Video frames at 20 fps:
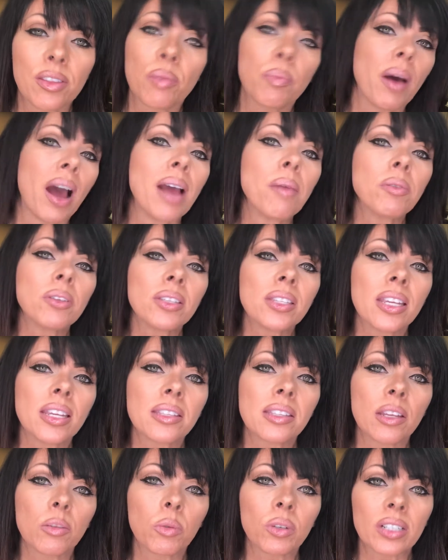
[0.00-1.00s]
the Bible says
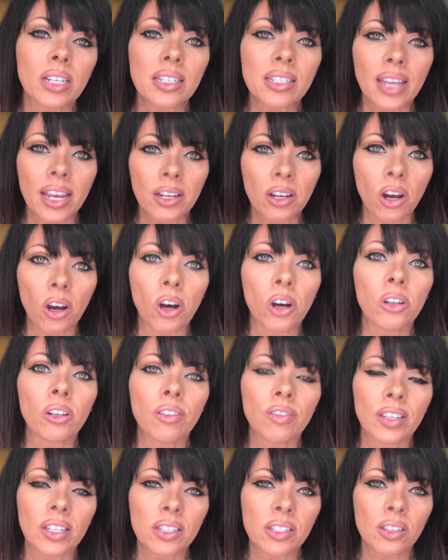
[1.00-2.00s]
that we're to take all
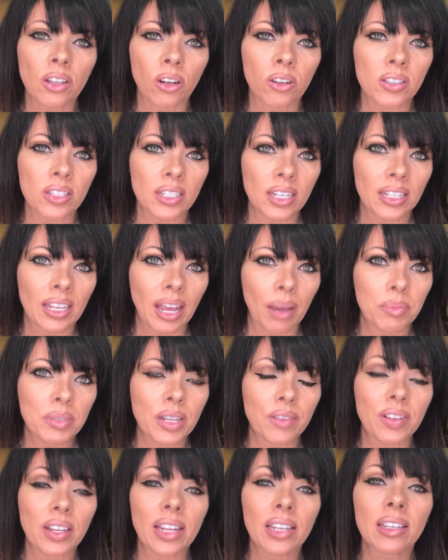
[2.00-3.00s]
of these thoughts into
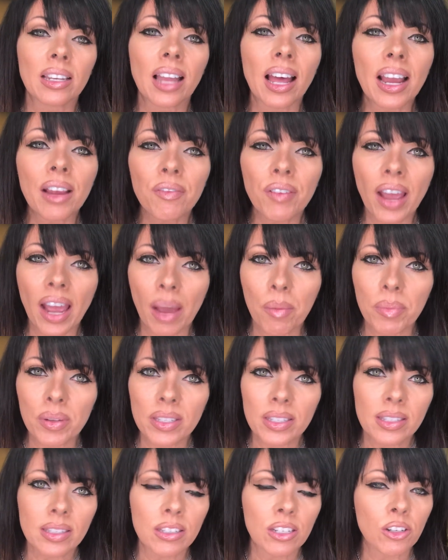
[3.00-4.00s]
captivity, and life
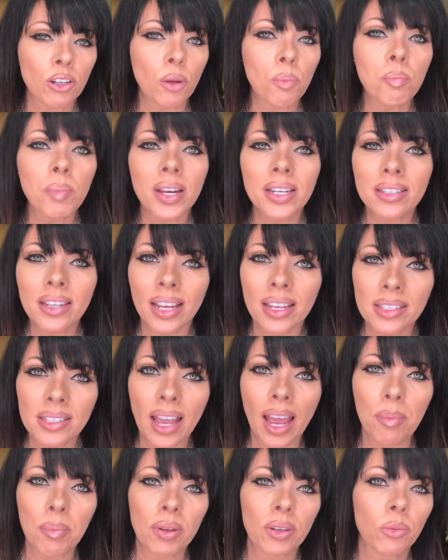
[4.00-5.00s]
happens. Mondays
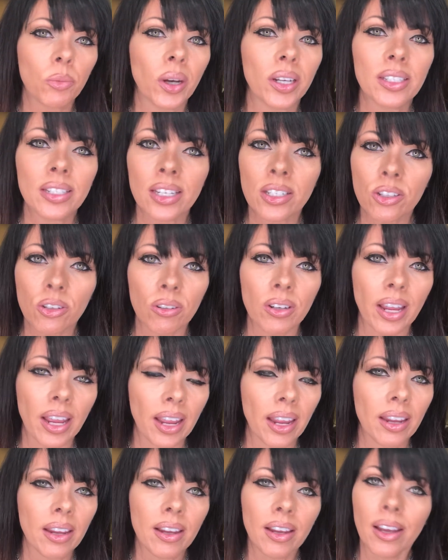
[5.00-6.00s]
happen.
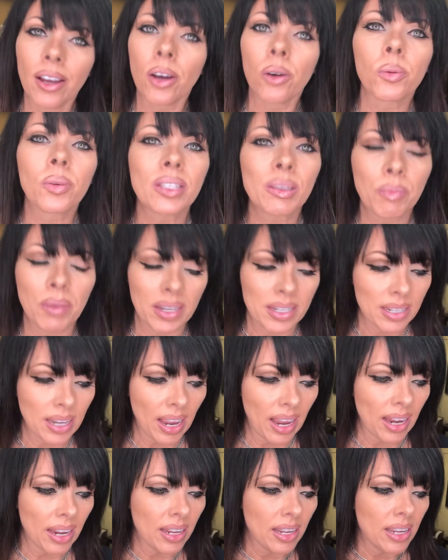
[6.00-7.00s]
Yesterday was
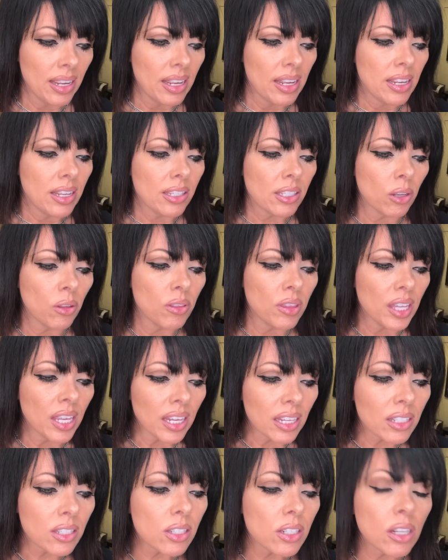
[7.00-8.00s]
Monday. So
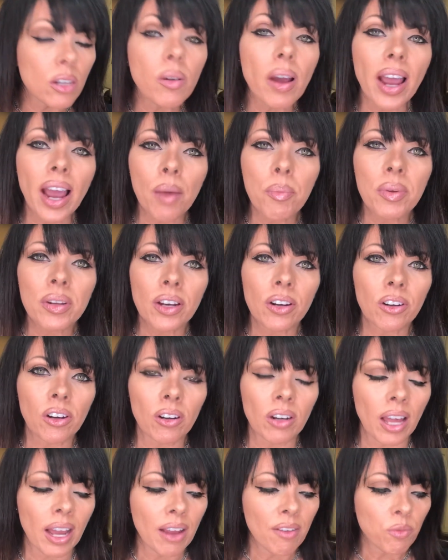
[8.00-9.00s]
things do happen in our
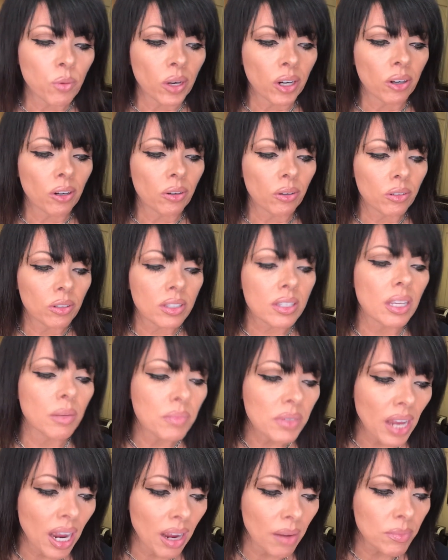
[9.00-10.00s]
life where
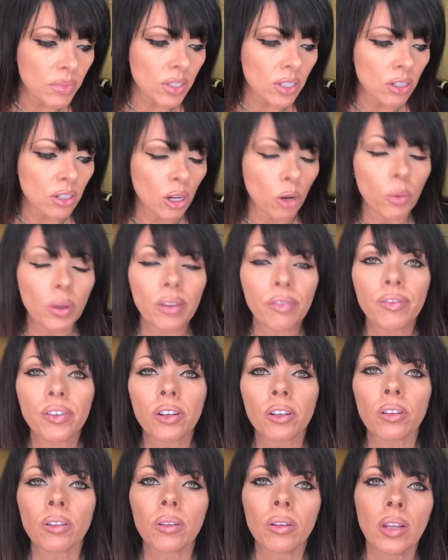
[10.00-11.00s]
sometimes, we
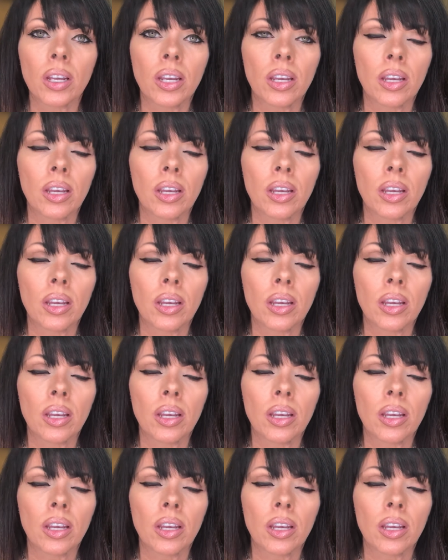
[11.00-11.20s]
feel,